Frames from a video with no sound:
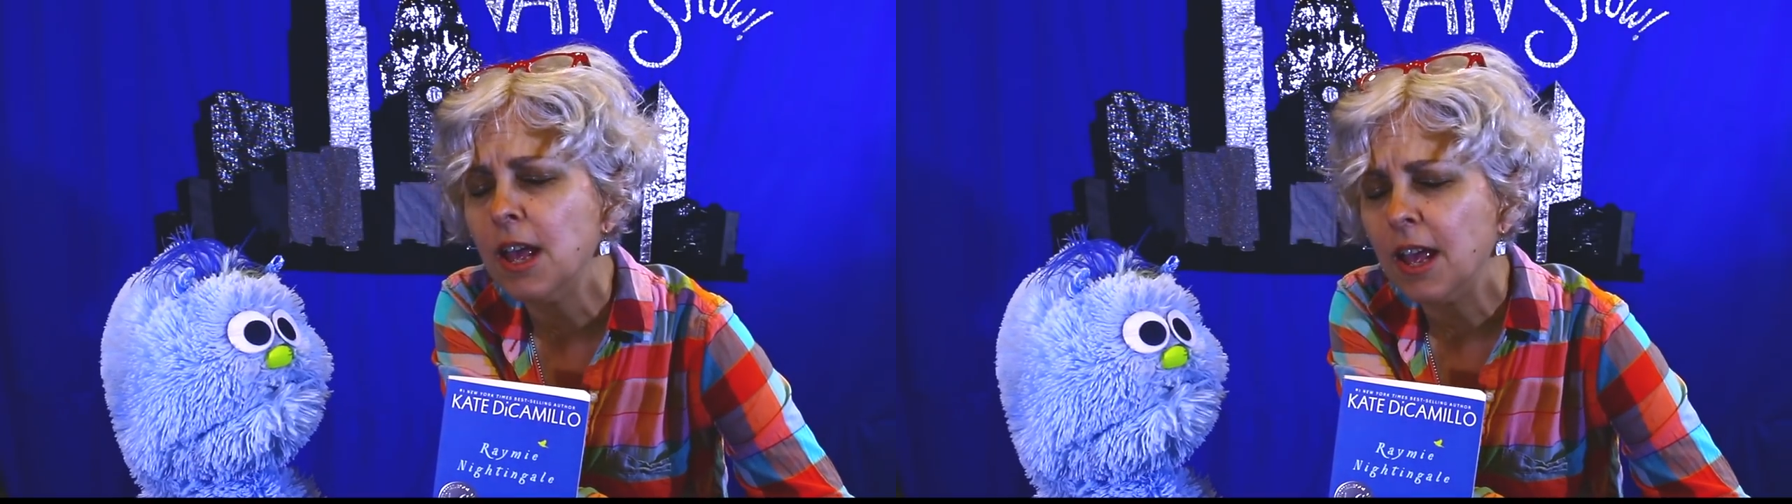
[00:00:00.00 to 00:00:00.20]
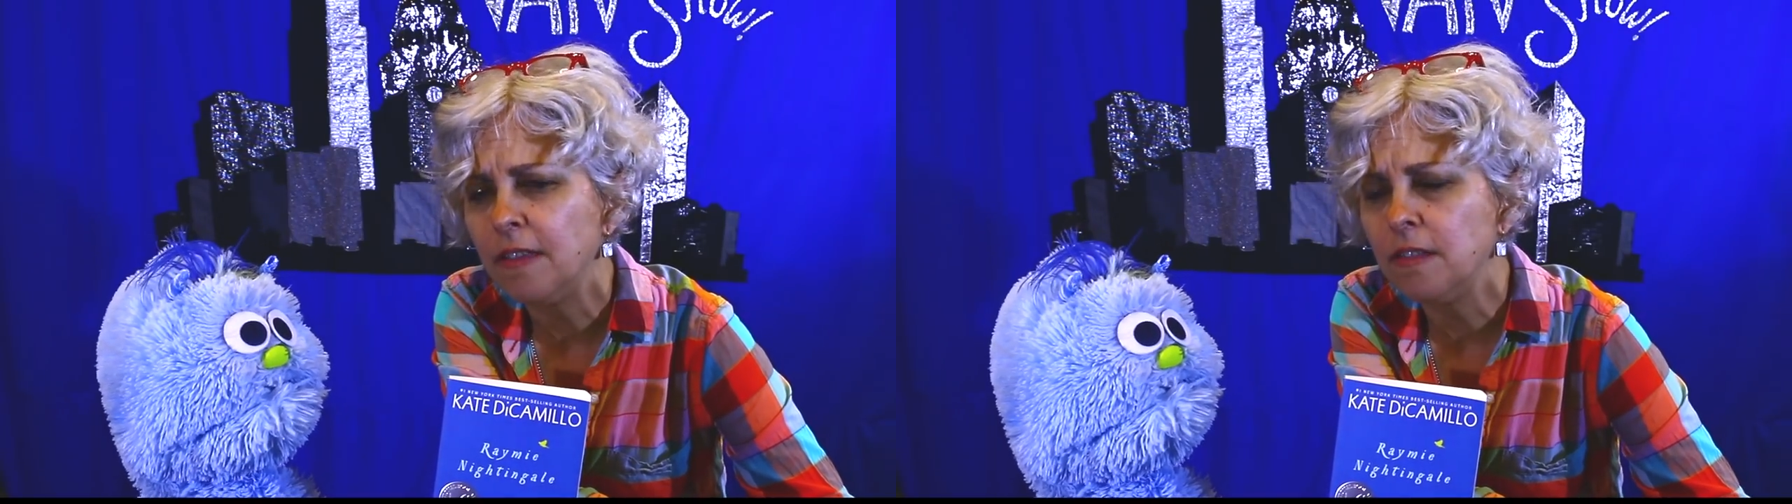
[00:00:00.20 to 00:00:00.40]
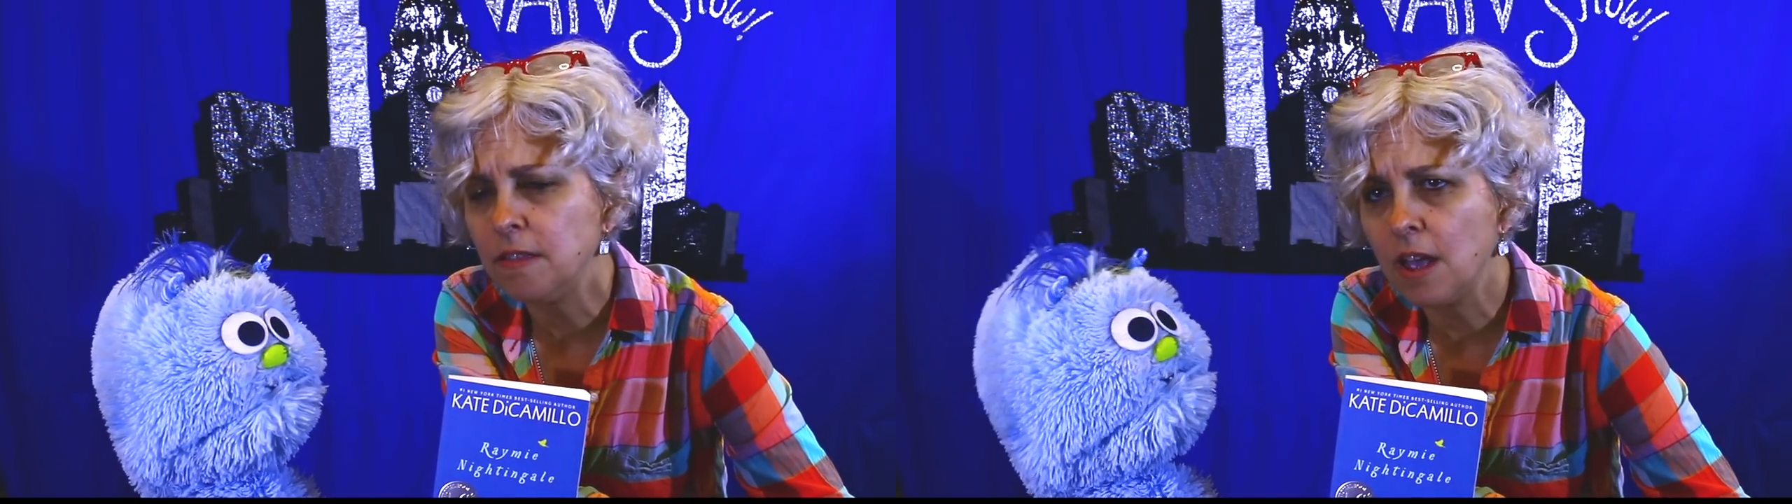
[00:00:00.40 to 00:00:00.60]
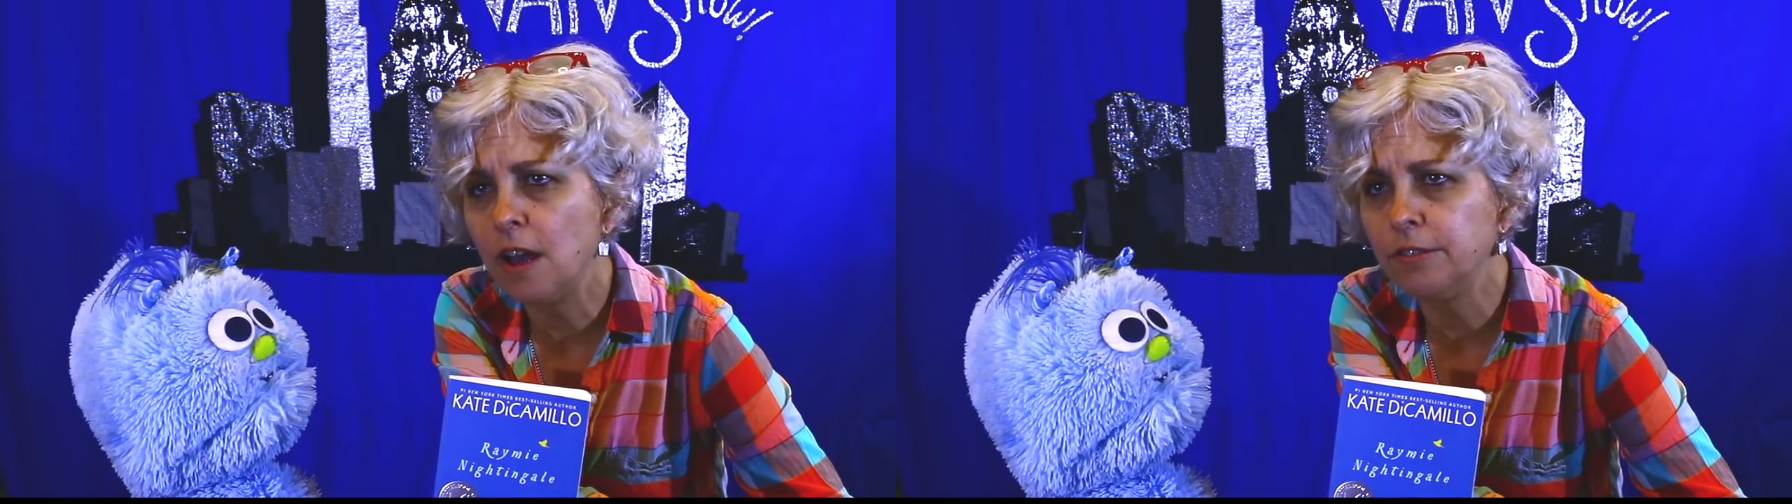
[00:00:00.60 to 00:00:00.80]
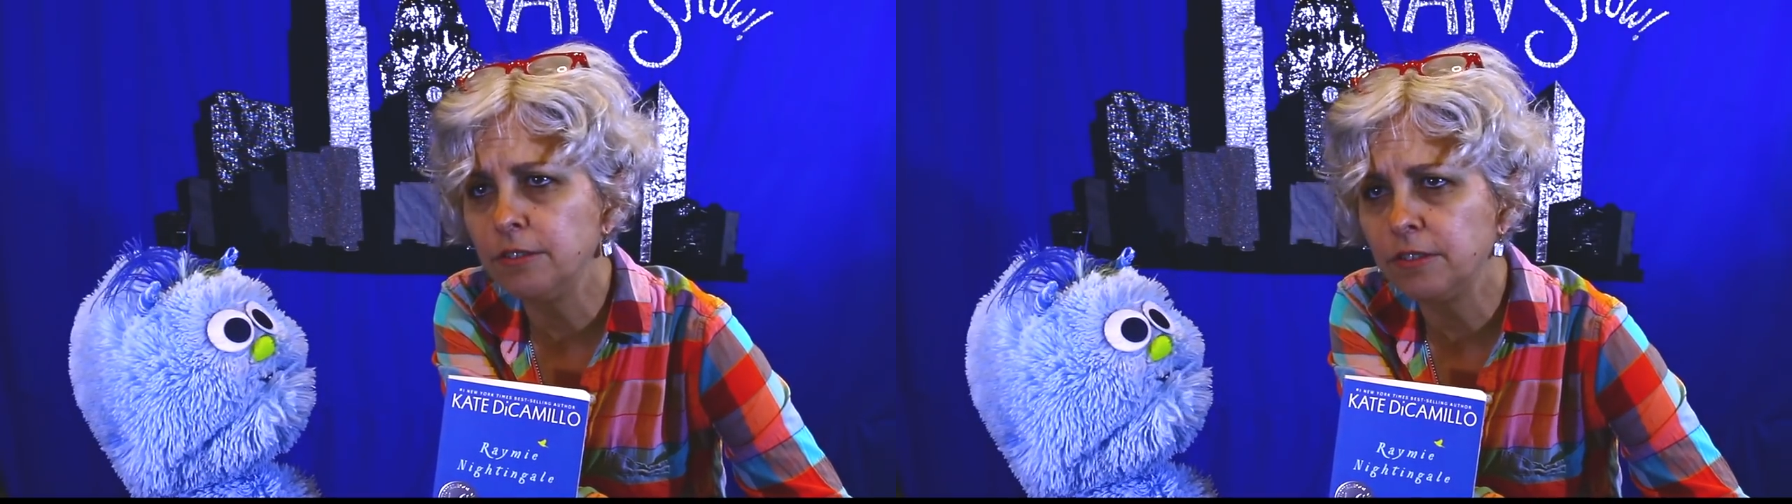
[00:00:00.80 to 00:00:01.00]
And then the
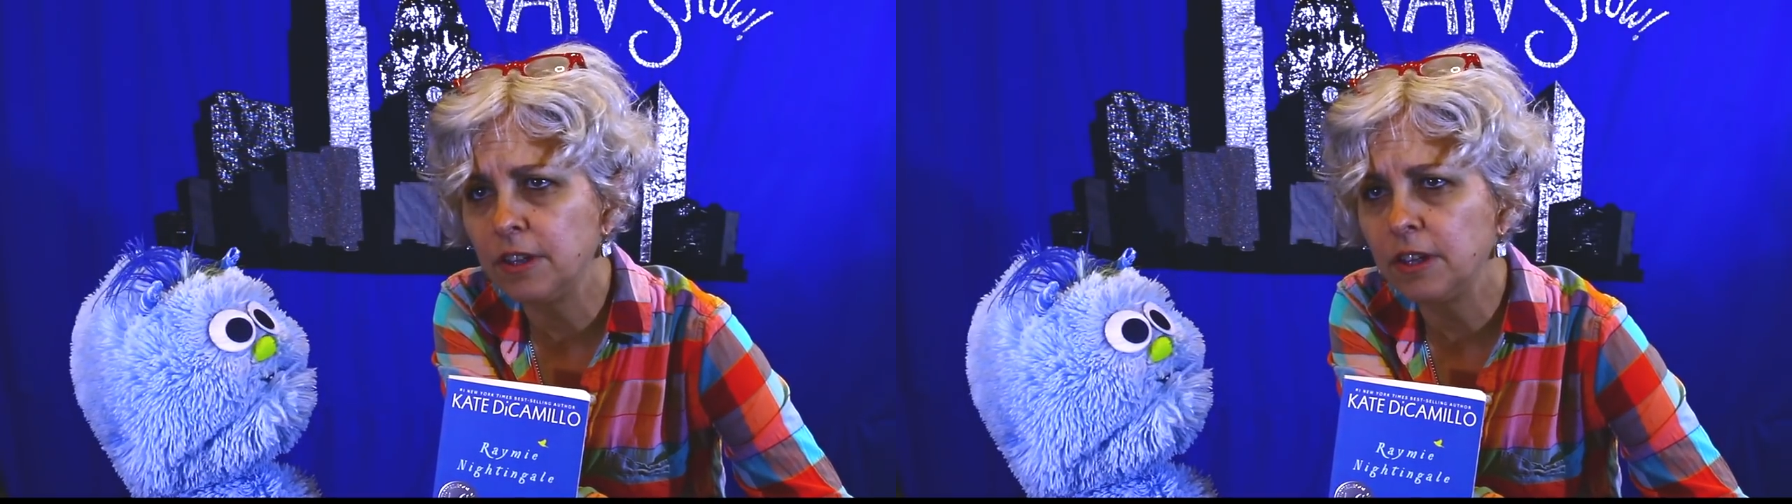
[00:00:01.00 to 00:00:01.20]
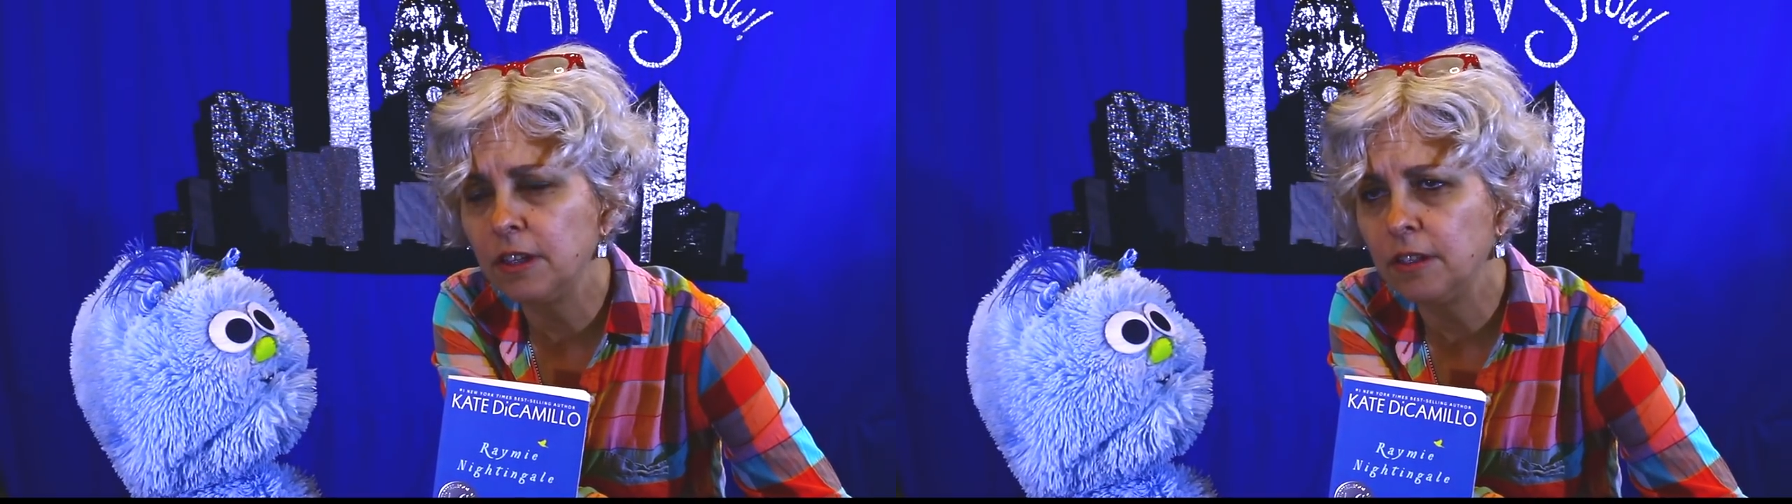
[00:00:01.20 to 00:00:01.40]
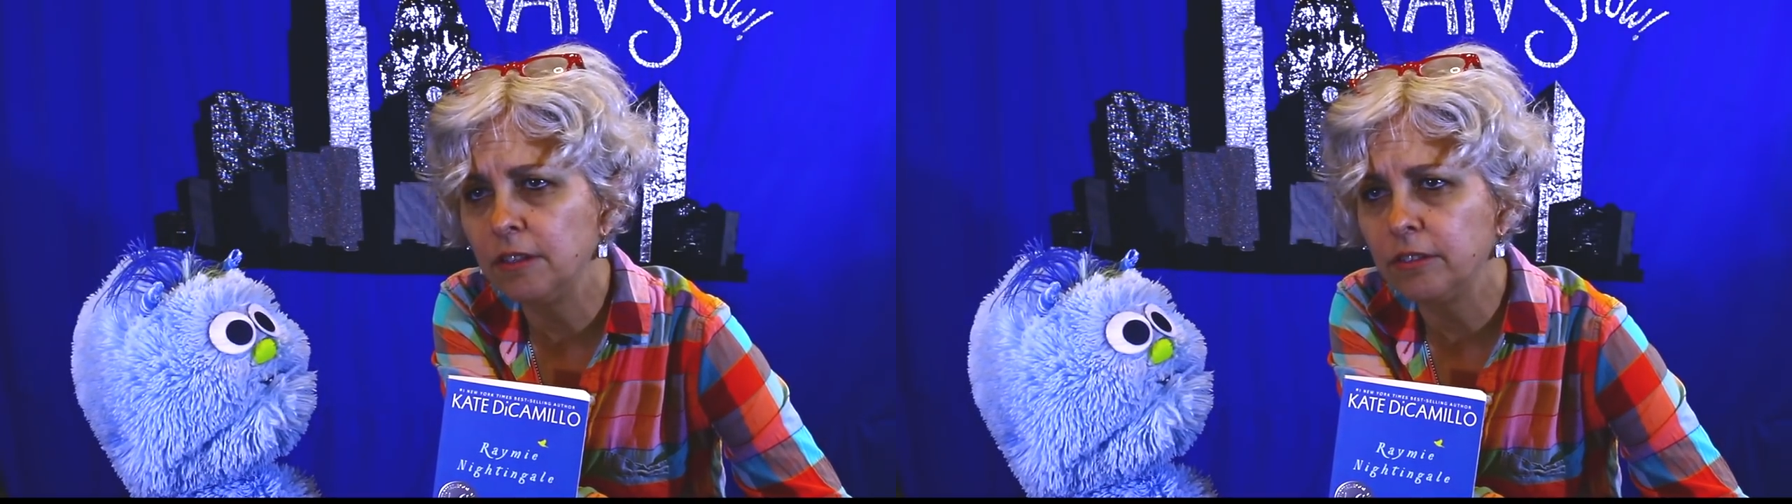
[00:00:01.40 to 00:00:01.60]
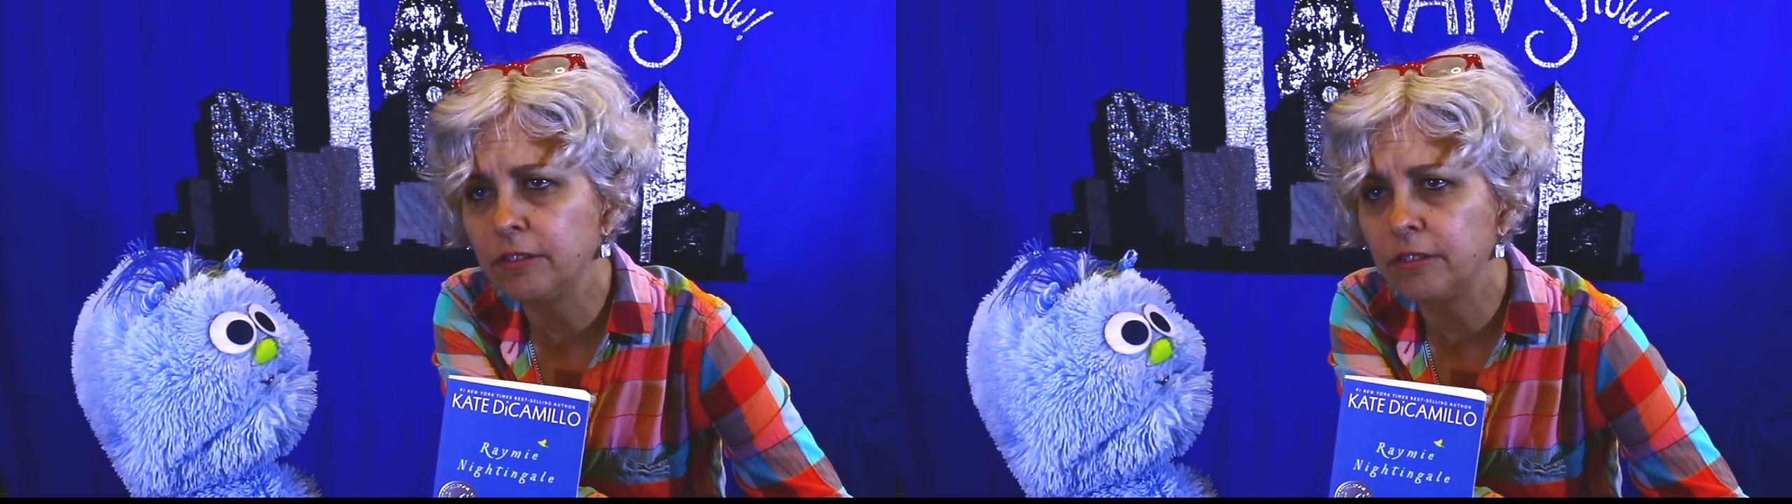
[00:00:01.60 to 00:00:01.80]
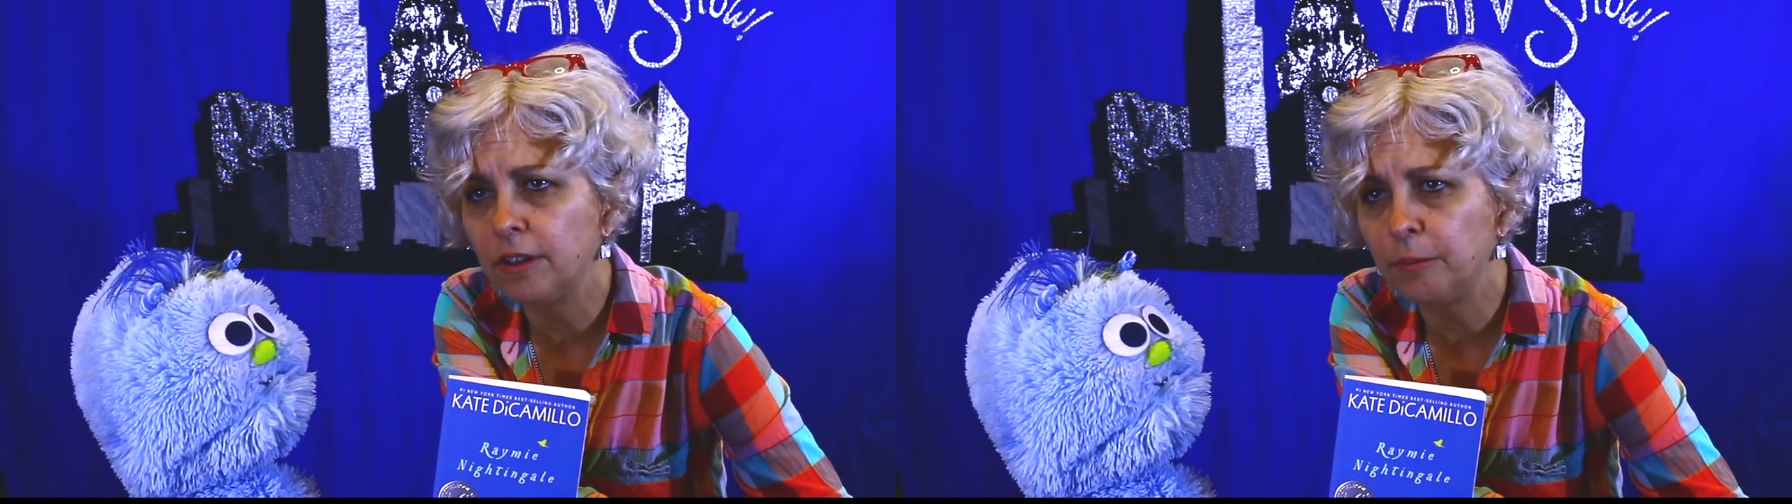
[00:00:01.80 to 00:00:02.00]
other thing is